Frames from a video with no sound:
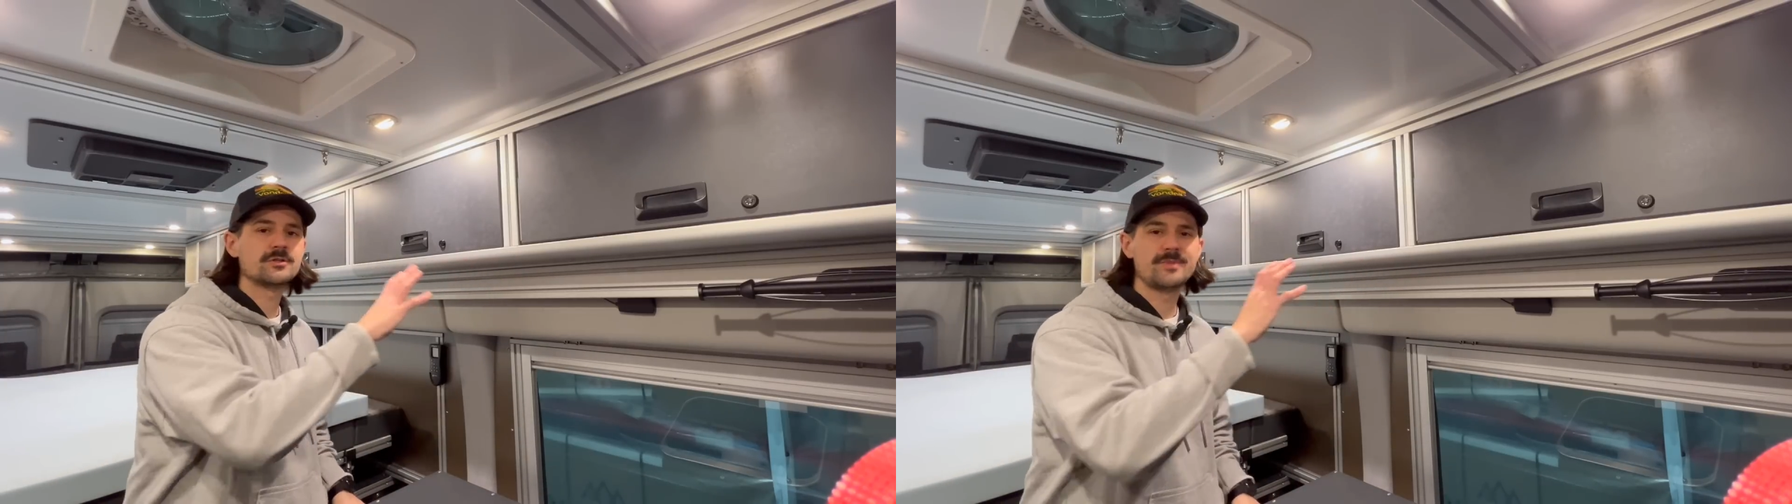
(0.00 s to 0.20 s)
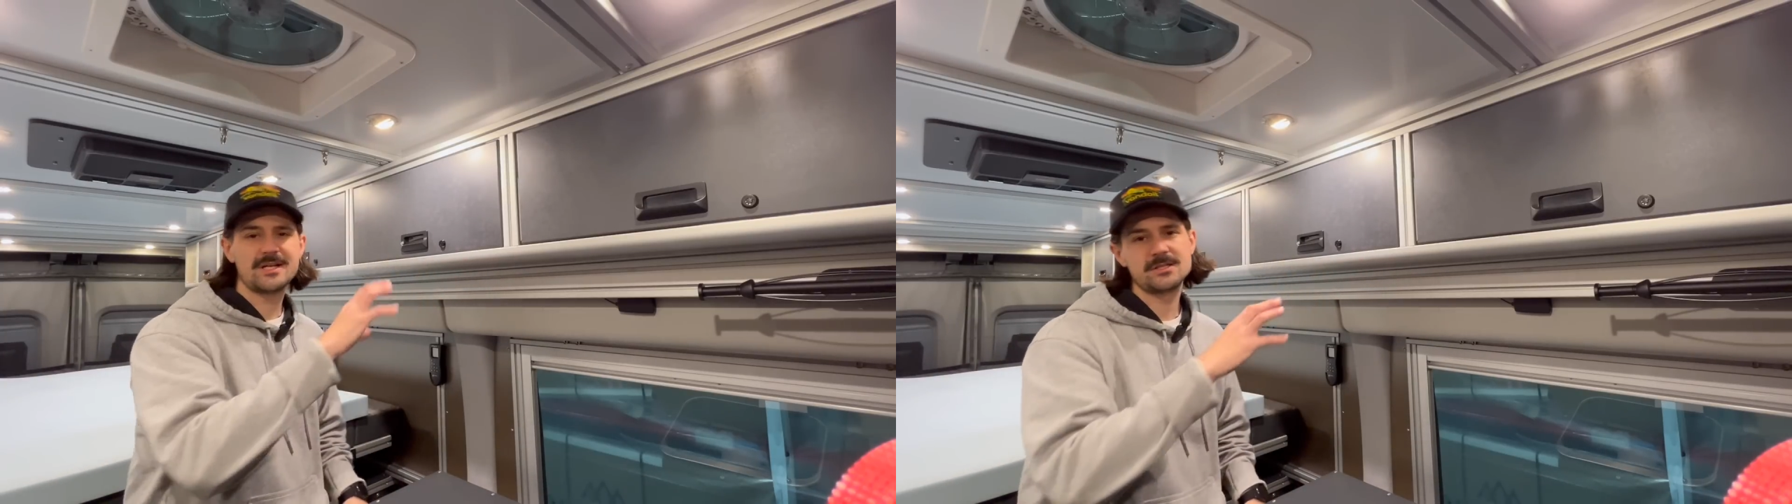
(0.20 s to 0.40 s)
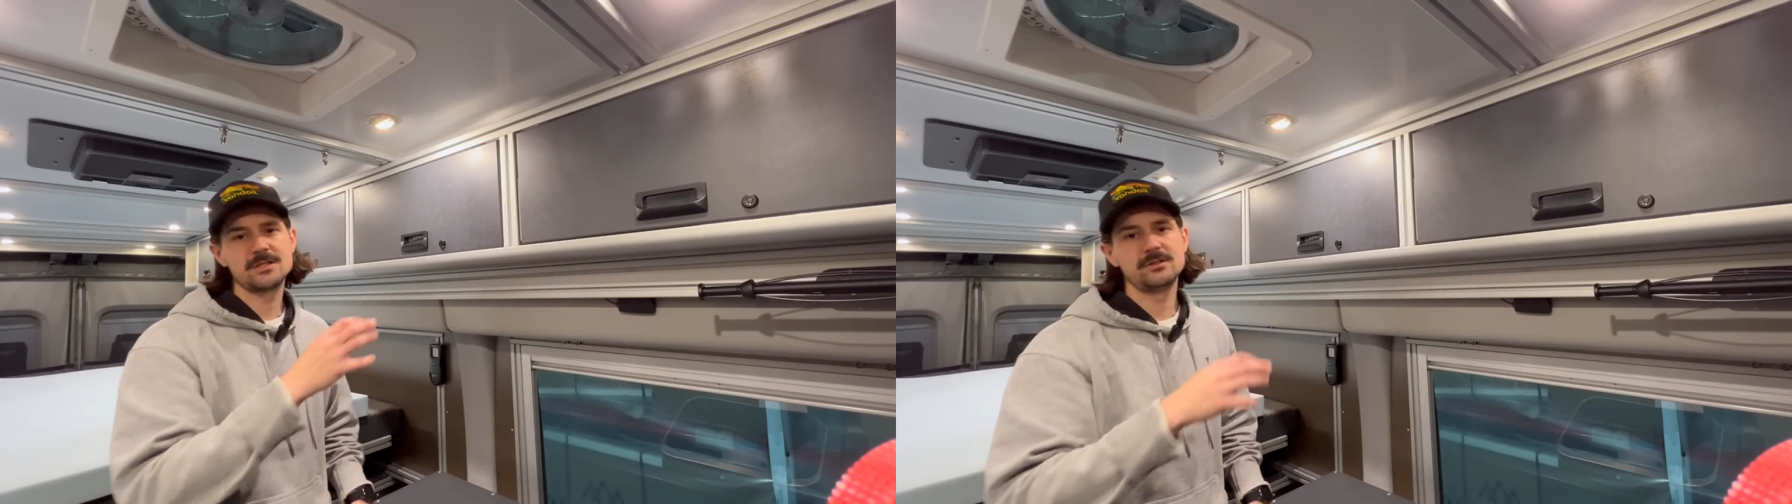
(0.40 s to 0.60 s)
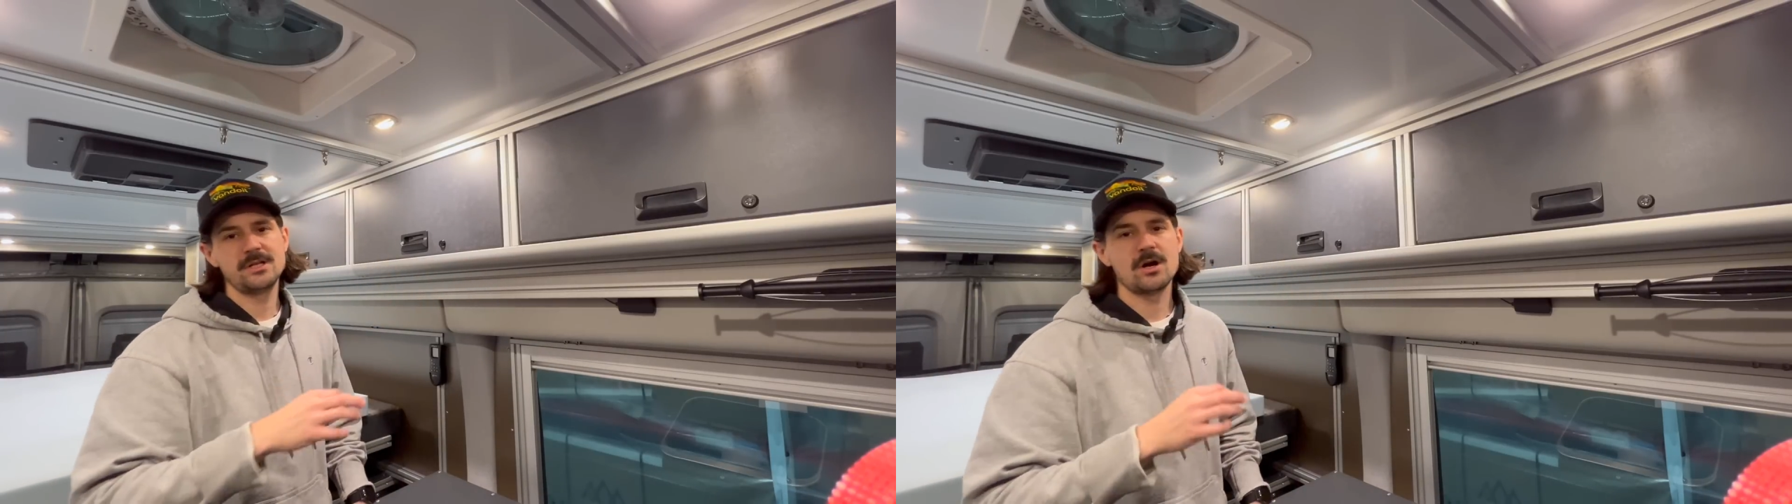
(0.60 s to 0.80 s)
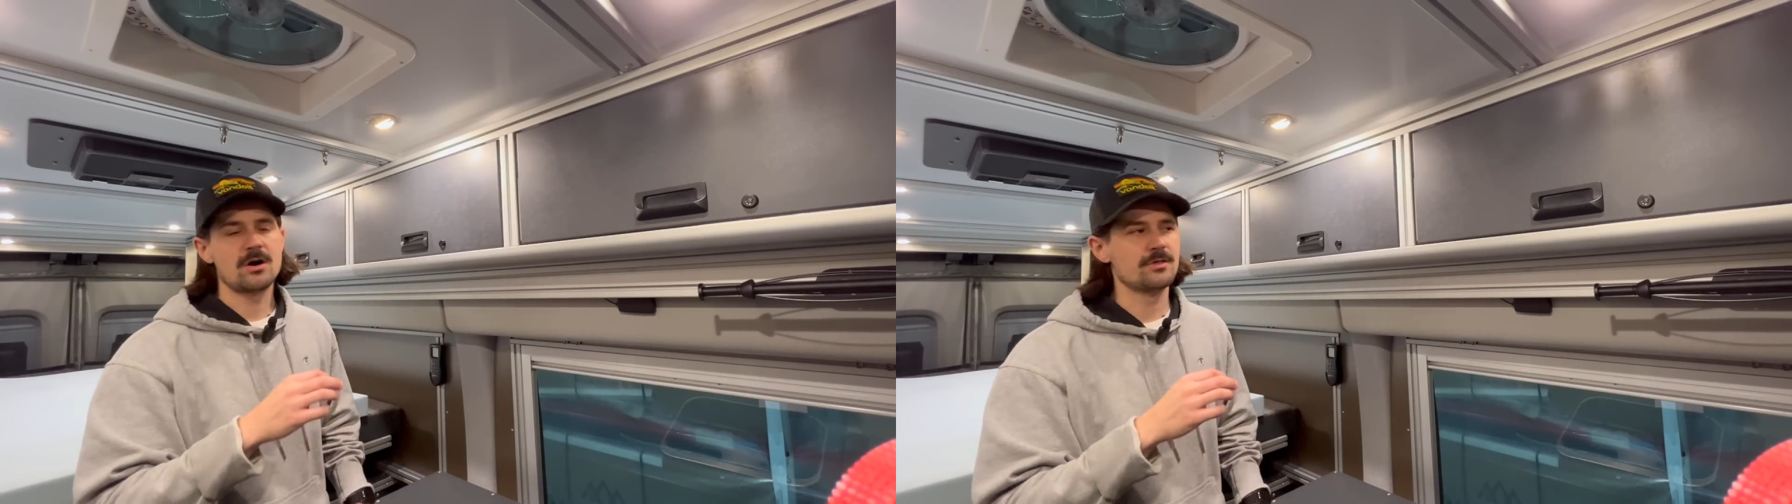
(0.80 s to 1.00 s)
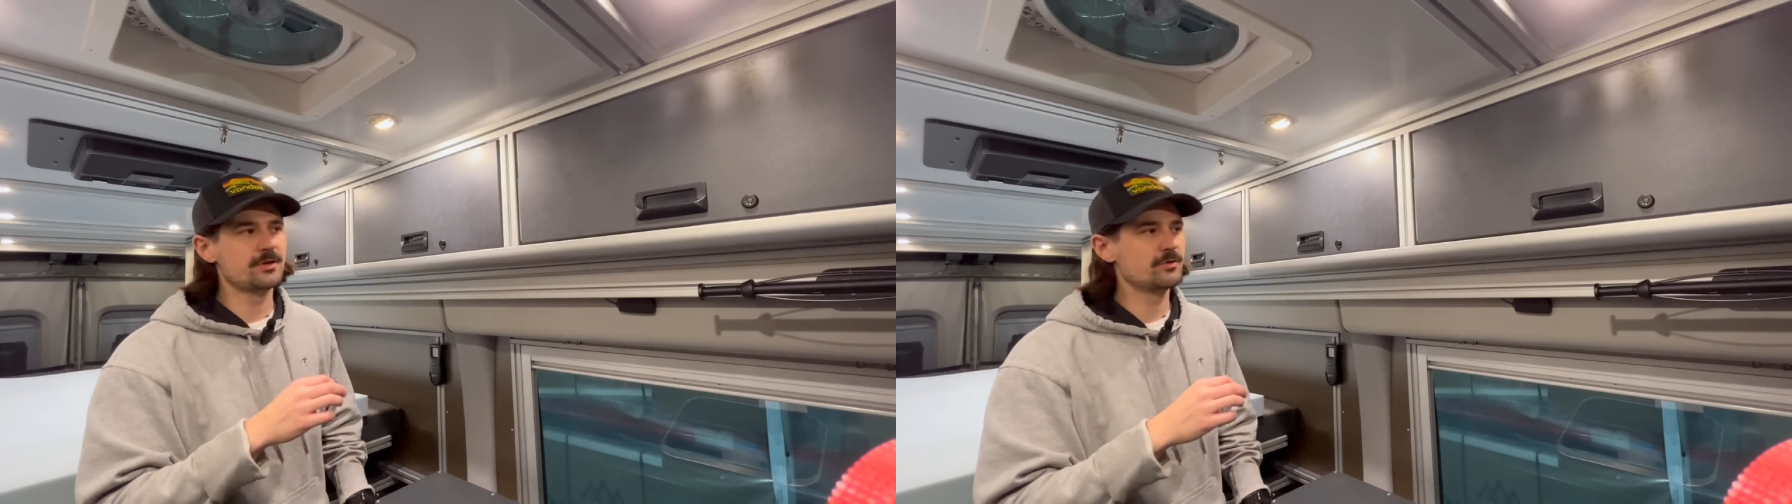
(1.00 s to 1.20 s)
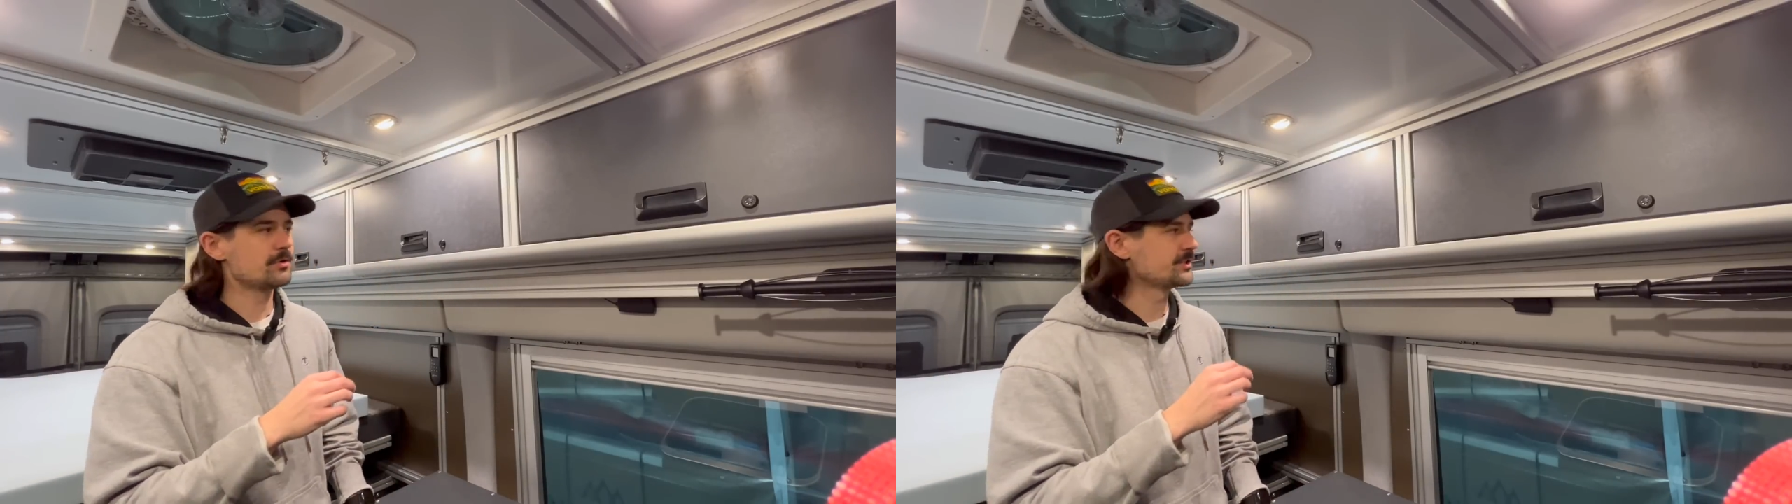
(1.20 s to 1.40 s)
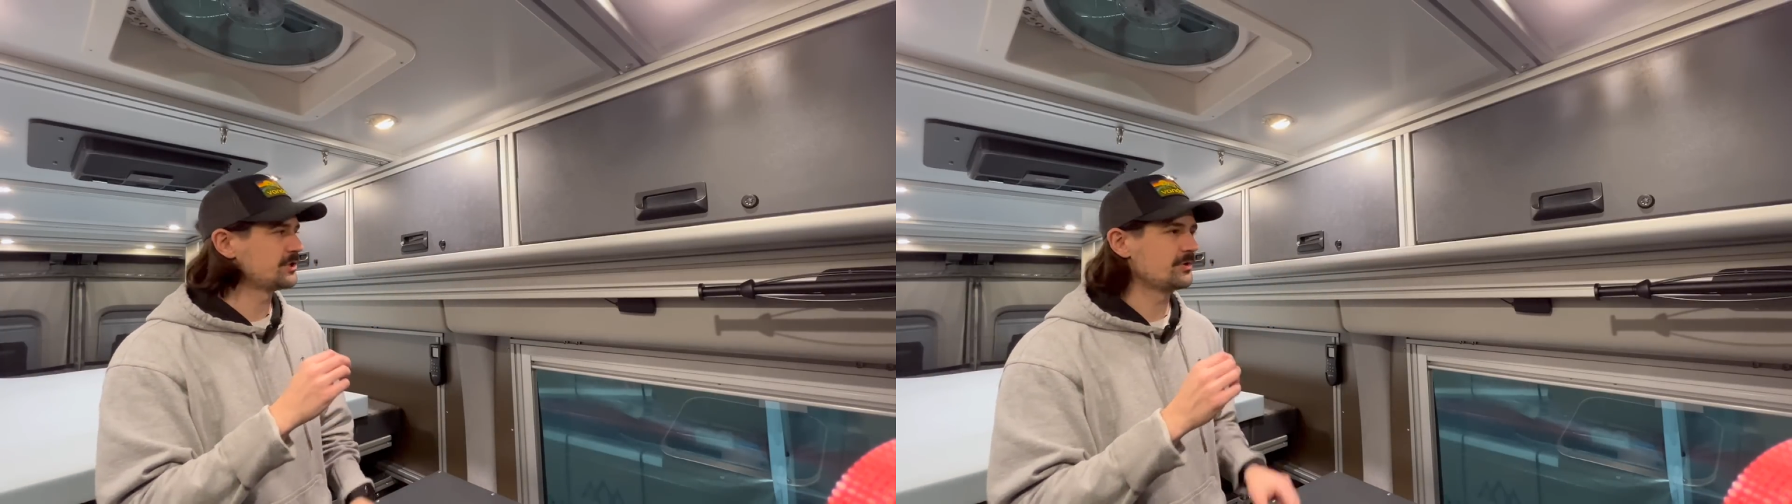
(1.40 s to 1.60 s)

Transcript: basically on the doors.